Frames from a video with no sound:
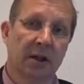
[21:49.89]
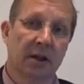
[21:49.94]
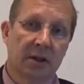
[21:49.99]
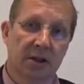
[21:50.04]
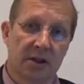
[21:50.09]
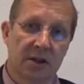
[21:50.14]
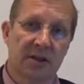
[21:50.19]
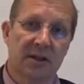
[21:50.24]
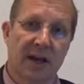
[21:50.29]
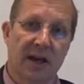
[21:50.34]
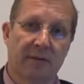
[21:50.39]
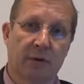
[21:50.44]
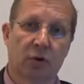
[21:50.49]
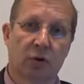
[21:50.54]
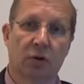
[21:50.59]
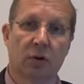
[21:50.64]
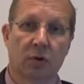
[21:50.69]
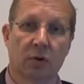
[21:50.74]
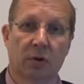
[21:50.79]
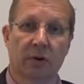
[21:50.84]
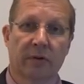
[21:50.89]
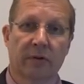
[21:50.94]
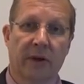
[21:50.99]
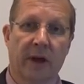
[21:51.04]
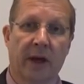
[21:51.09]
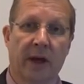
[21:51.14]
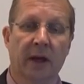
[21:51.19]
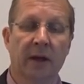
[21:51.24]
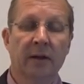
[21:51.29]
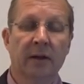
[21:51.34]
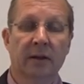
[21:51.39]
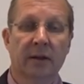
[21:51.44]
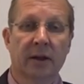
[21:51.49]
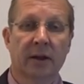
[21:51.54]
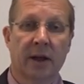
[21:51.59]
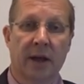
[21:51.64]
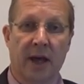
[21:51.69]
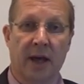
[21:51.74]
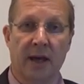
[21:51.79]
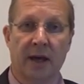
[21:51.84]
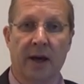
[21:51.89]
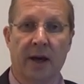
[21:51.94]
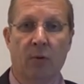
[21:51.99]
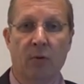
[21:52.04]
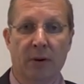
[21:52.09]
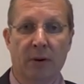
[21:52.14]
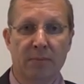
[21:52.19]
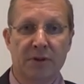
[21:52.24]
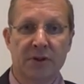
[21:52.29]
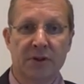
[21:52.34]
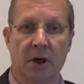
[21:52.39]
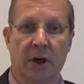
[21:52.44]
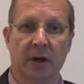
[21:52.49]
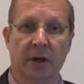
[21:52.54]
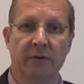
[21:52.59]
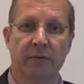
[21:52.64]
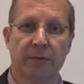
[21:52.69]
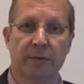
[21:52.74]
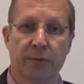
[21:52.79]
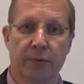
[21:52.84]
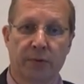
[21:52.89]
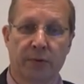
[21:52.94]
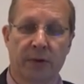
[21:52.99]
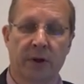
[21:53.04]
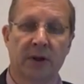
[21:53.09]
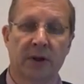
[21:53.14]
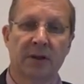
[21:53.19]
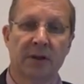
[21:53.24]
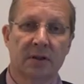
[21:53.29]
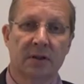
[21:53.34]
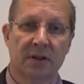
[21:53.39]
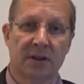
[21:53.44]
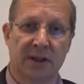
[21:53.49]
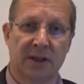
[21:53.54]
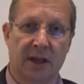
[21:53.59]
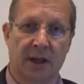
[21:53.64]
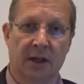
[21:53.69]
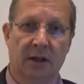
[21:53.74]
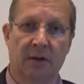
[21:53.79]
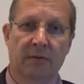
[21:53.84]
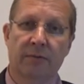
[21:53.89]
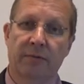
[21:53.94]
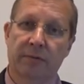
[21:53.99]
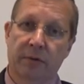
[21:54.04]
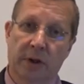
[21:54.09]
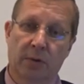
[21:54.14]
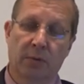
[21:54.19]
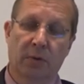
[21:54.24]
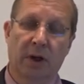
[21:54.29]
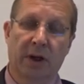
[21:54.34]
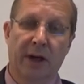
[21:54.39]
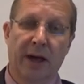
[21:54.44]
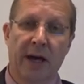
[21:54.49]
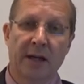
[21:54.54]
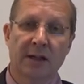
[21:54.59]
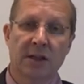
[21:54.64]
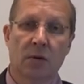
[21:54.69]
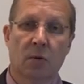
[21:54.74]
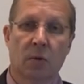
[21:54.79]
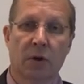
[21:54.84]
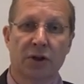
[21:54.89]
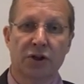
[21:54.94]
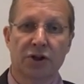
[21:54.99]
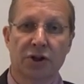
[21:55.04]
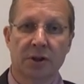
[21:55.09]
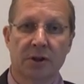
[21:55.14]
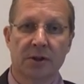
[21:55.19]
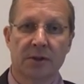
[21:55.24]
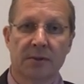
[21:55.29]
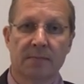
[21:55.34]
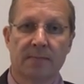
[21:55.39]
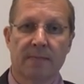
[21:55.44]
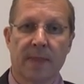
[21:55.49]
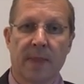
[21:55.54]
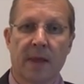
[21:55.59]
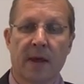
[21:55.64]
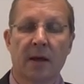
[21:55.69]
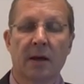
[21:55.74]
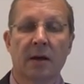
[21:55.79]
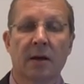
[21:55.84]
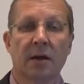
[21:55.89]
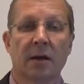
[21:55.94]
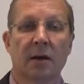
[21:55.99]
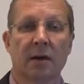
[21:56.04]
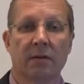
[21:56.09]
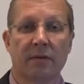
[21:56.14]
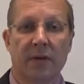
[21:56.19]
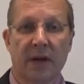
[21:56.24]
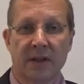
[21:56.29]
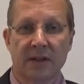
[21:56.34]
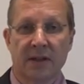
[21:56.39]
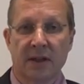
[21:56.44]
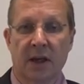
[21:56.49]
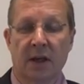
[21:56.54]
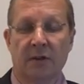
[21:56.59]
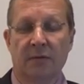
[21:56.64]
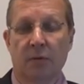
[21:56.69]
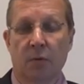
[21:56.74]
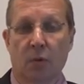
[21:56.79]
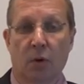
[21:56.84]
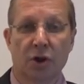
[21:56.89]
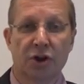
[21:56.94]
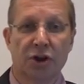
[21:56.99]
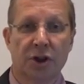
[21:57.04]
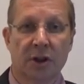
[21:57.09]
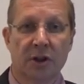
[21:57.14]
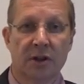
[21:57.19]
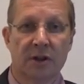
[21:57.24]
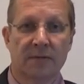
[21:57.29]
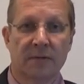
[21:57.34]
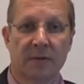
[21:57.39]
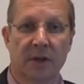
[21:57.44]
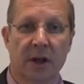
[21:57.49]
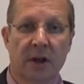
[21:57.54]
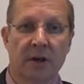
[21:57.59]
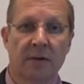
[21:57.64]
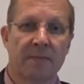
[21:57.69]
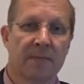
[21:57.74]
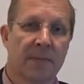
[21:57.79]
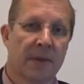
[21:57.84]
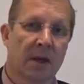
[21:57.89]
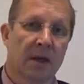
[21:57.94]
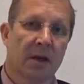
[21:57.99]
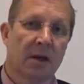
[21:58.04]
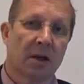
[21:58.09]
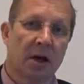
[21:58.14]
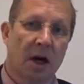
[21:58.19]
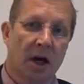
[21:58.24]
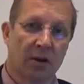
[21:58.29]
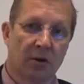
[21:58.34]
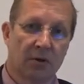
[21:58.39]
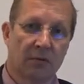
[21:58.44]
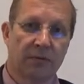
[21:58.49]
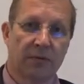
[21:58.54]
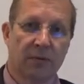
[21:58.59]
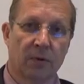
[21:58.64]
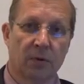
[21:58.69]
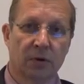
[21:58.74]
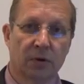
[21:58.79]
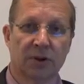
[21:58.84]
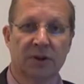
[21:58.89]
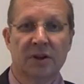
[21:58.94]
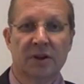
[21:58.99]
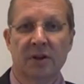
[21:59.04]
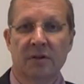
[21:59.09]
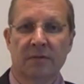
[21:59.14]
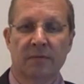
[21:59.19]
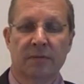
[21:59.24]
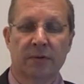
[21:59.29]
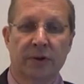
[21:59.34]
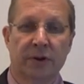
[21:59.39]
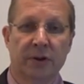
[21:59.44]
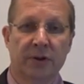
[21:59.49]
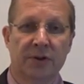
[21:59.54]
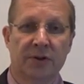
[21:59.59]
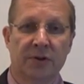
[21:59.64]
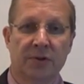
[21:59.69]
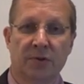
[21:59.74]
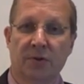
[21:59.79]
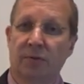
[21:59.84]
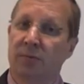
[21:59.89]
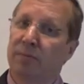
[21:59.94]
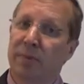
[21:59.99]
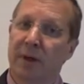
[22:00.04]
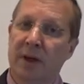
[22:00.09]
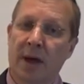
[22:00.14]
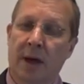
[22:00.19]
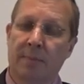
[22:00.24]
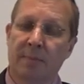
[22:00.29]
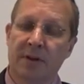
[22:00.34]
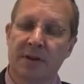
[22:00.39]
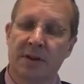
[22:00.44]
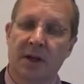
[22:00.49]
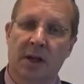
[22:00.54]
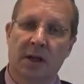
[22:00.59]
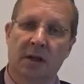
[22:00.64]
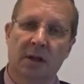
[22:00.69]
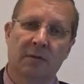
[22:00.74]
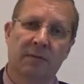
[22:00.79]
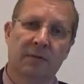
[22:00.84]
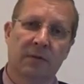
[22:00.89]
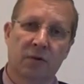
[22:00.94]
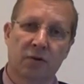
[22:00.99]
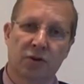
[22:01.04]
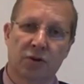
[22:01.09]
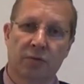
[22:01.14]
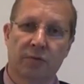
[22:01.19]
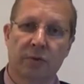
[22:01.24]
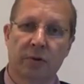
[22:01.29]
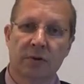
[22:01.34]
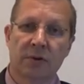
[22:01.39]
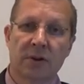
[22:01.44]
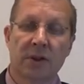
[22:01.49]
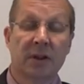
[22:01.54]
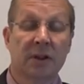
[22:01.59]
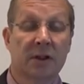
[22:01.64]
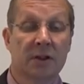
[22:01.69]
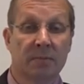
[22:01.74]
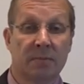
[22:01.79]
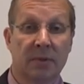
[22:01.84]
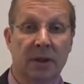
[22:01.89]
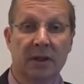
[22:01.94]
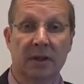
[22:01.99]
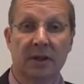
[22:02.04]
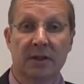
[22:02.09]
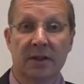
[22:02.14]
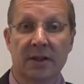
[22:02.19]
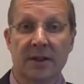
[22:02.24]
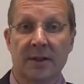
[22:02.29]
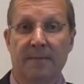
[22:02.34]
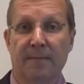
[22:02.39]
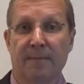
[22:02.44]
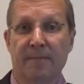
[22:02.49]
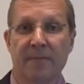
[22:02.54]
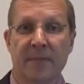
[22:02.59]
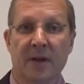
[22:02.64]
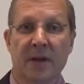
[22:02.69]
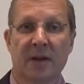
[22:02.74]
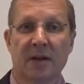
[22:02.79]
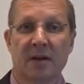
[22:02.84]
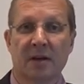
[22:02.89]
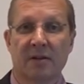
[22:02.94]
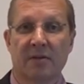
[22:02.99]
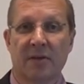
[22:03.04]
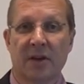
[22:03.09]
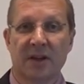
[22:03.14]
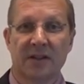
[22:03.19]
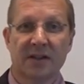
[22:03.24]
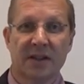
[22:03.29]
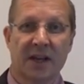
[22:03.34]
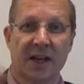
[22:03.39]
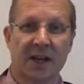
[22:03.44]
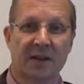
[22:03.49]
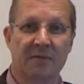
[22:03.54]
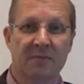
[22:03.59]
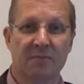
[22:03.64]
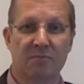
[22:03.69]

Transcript: Just have a good look there at our website through the tenant frequently asked questions. Thanks again for watching this video. I look forward for you to become a tenant of Fusion Realty and to meet the team. Thanks again.